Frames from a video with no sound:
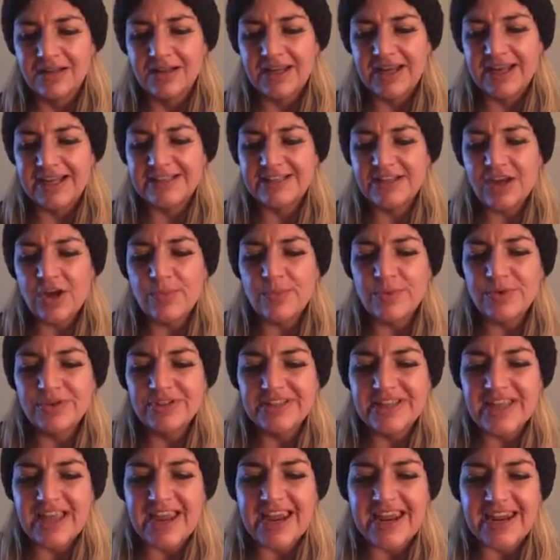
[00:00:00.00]
It's almost
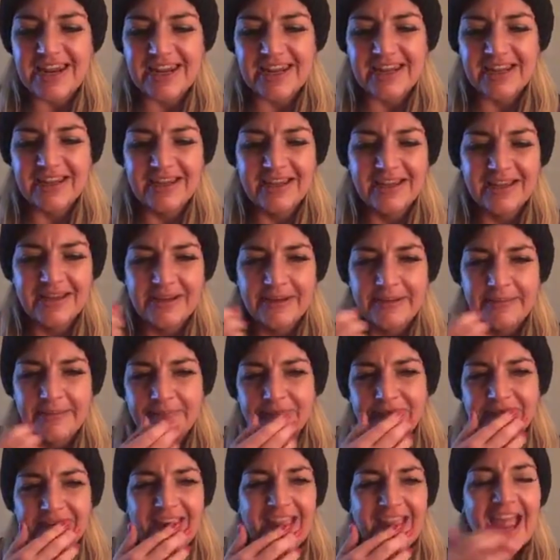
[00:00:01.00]
like,
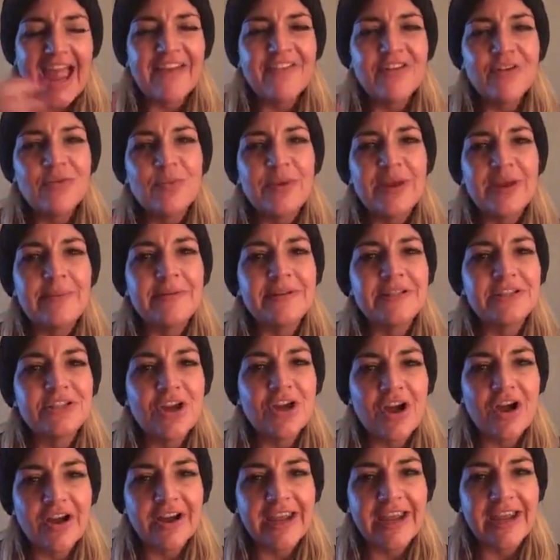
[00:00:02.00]
haven't we been
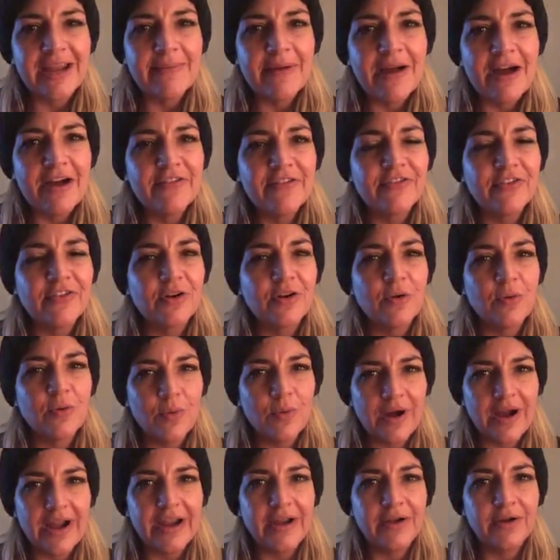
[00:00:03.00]
talking about for a
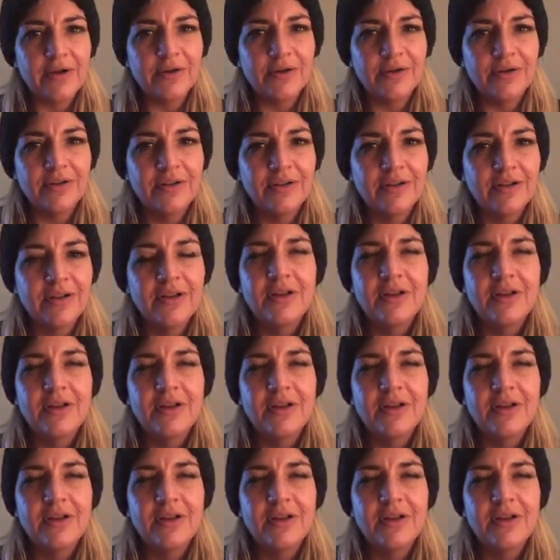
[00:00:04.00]
while,